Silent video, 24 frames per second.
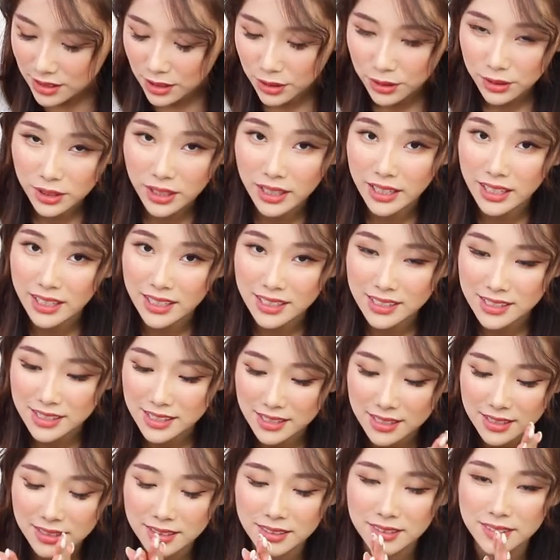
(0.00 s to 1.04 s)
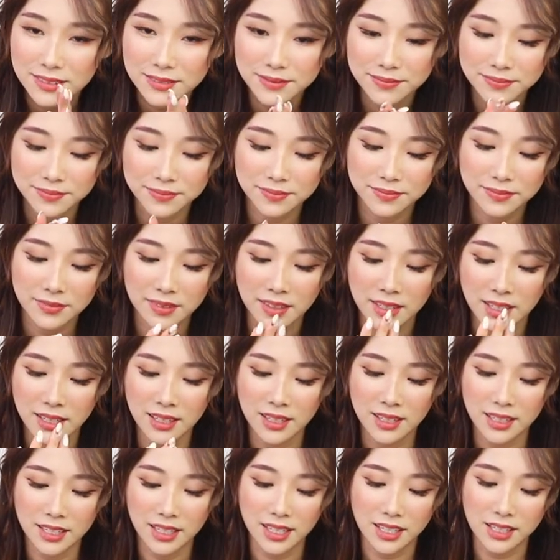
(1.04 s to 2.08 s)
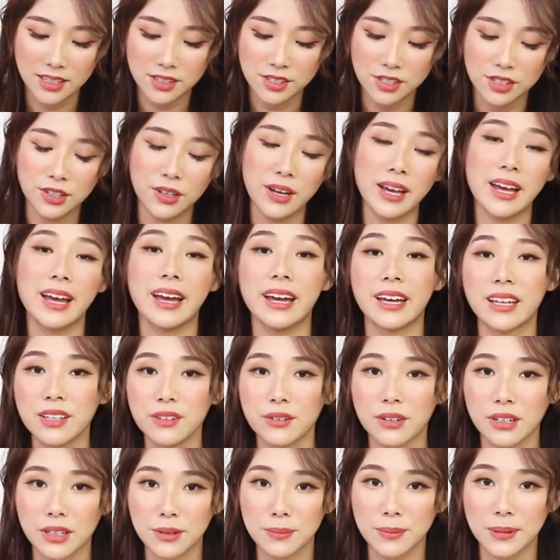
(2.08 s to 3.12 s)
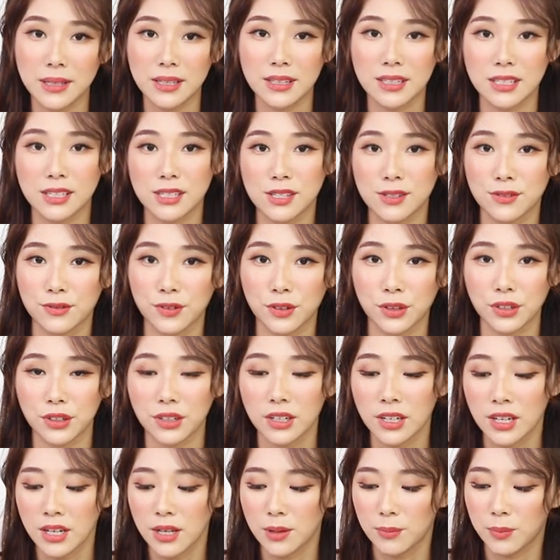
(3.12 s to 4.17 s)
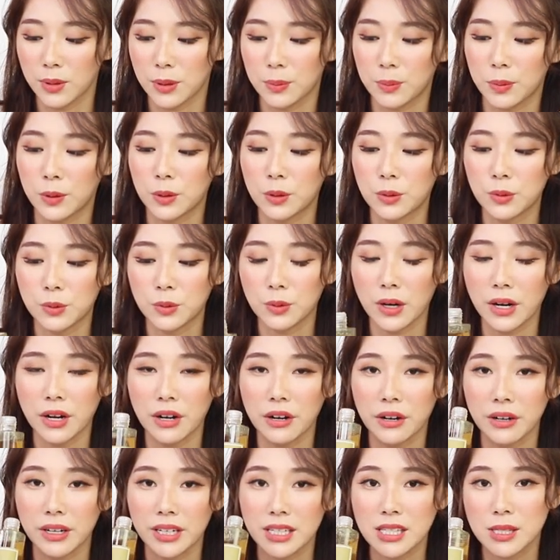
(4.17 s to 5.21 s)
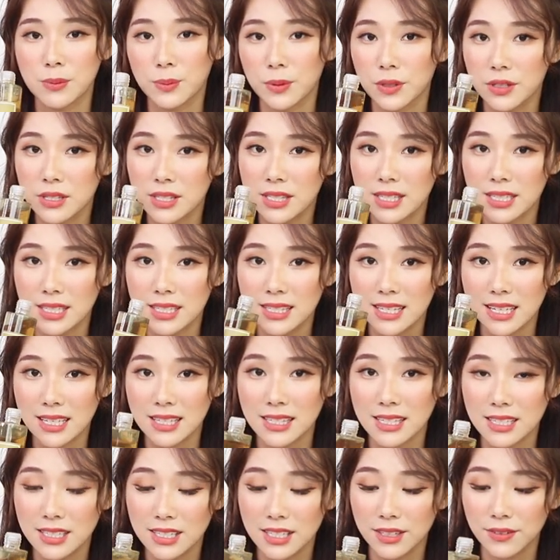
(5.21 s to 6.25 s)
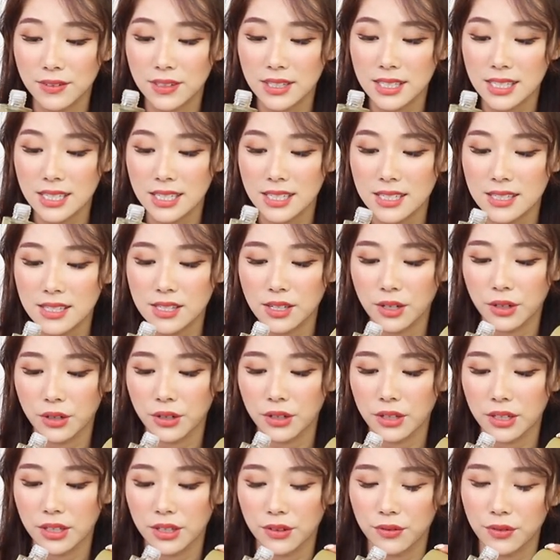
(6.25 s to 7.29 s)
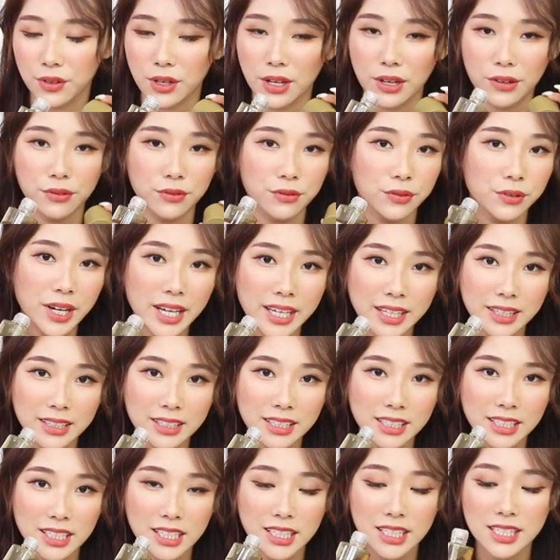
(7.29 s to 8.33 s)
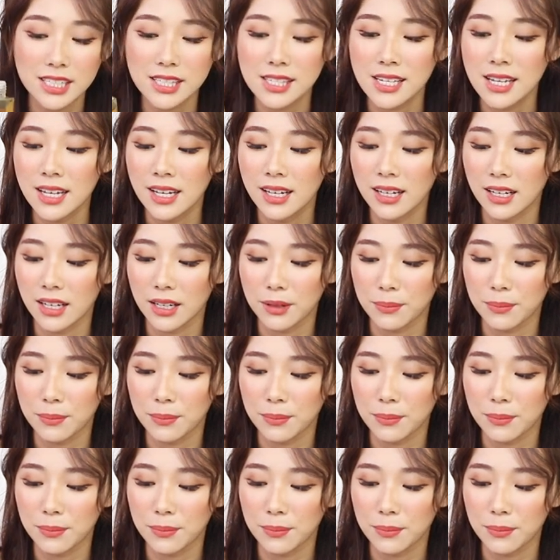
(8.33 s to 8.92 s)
so nice. Yeah, so I highly recommend this for people who are experiencing sensitivities, or if you have redness.